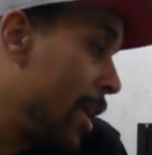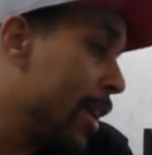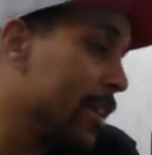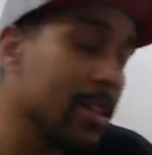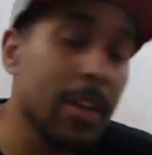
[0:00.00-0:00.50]

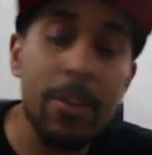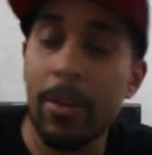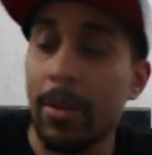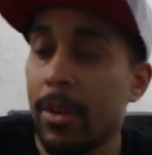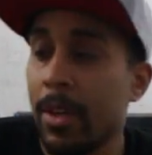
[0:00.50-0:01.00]
like his
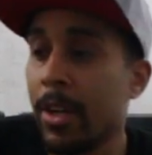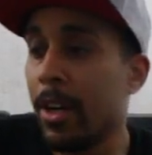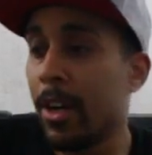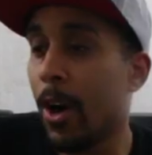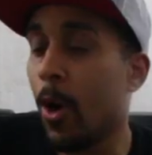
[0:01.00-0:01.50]
other
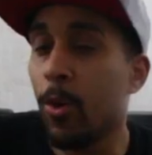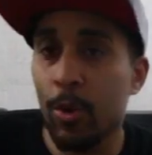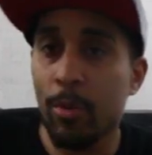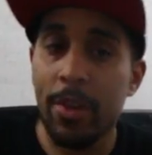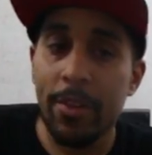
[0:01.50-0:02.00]

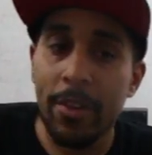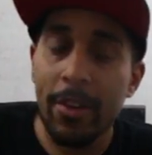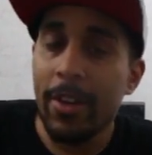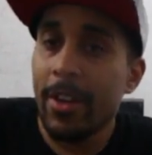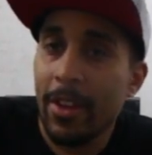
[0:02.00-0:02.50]
older
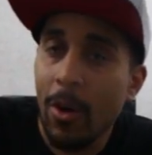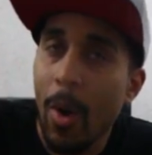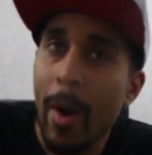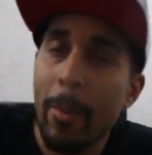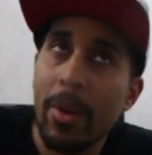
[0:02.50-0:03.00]
brother, the
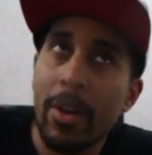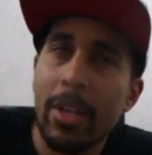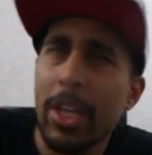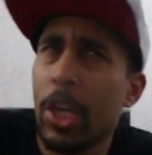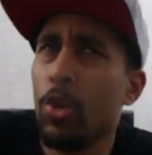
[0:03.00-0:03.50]
Qanba
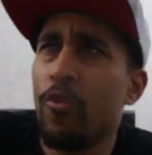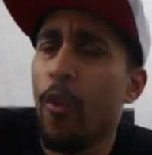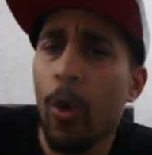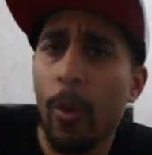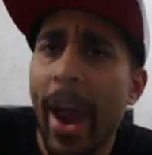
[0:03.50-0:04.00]

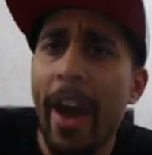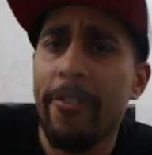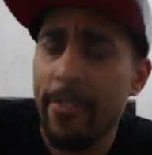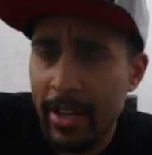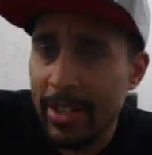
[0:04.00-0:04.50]
Q4
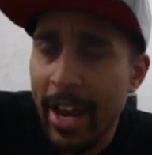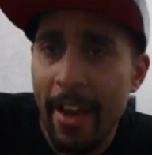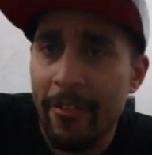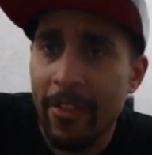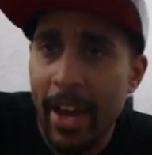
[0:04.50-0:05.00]
Ralph, doesn't
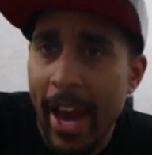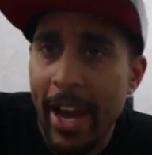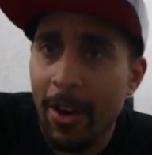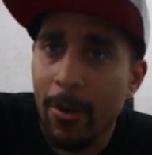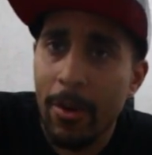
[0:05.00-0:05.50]
have the
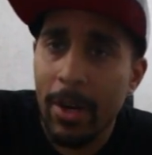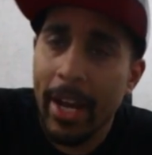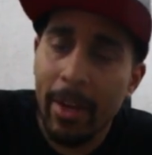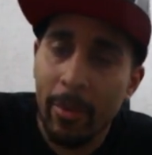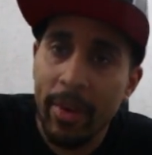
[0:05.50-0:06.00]
handle on it
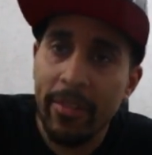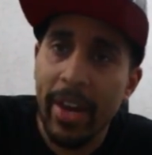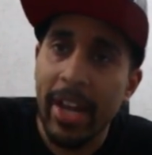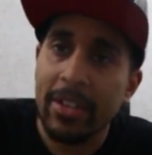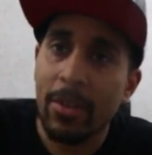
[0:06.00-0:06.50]
like a
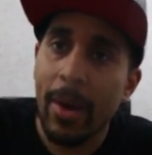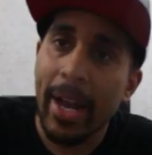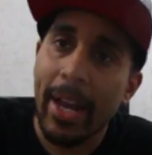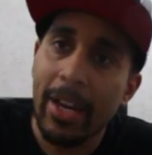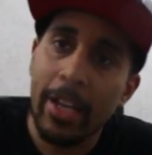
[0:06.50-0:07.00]
briefcase. So I
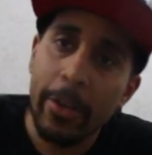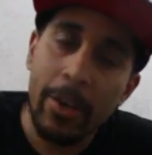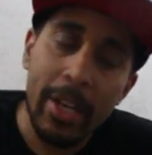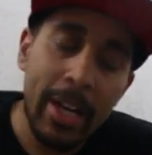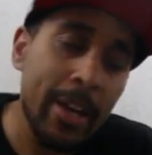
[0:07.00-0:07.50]
gotta
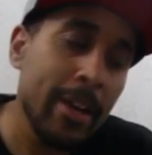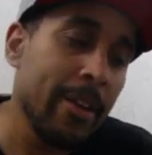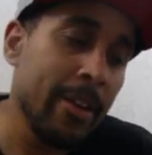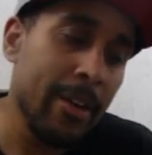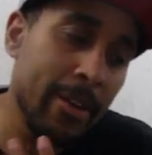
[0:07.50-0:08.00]
literally
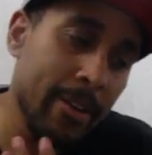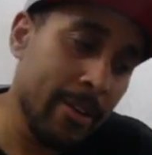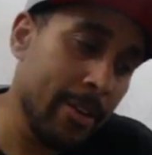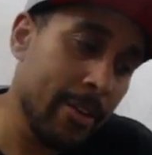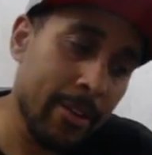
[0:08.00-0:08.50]

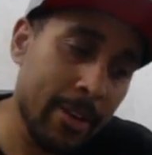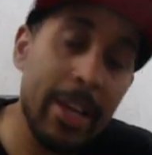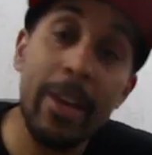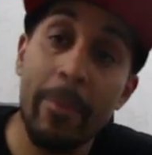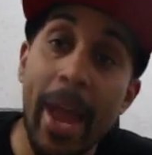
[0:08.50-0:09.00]

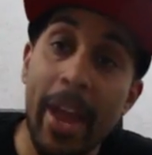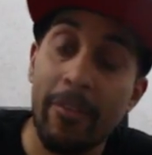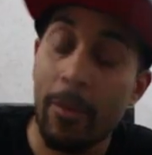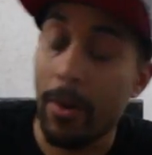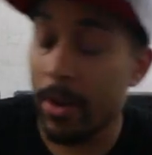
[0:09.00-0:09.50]
get a bag
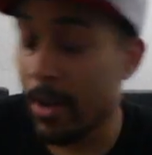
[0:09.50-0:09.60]
for it.